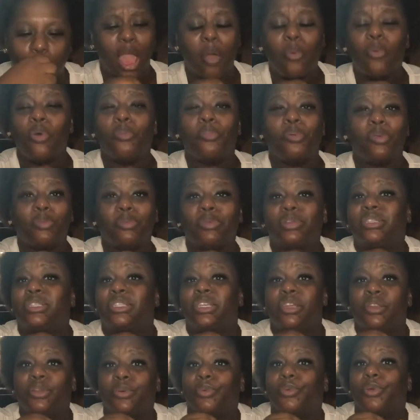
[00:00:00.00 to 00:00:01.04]
I want people to
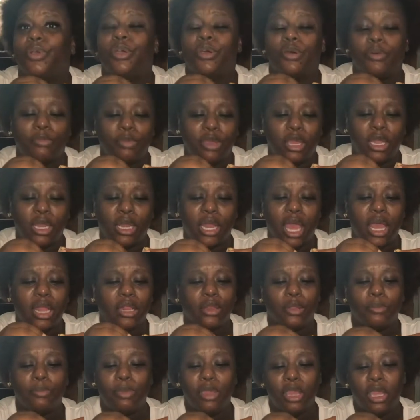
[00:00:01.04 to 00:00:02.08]
see the real me, not
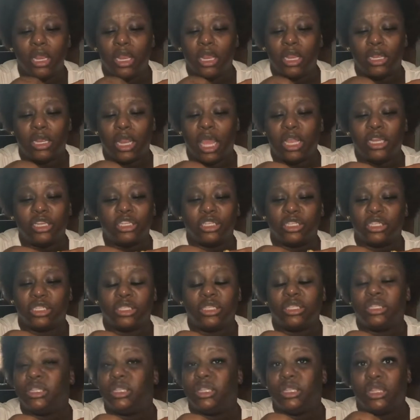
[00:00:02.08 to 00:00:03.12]
the me that they
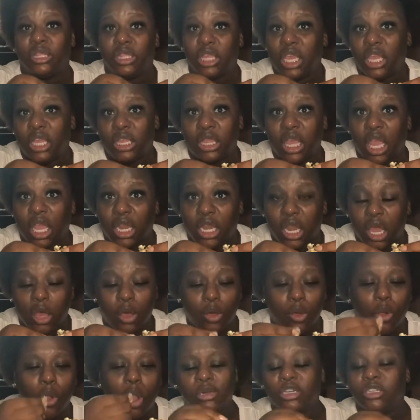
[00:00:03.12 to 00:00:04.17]
just think they
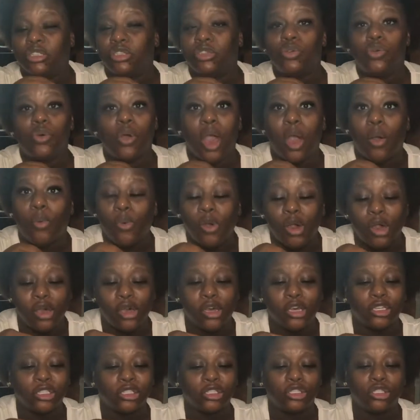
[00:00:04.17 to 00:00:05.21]
know. Because who I
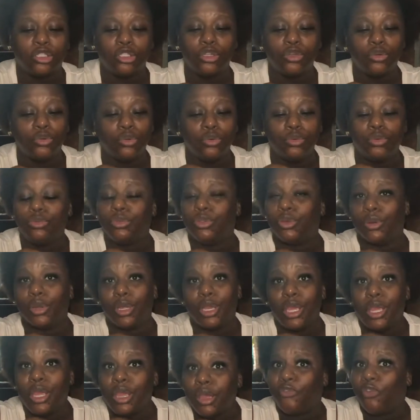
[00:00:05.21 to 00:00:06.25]
was 2,
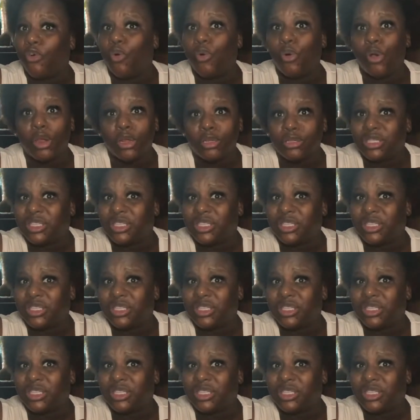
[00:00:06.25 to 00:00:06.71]
3, 4,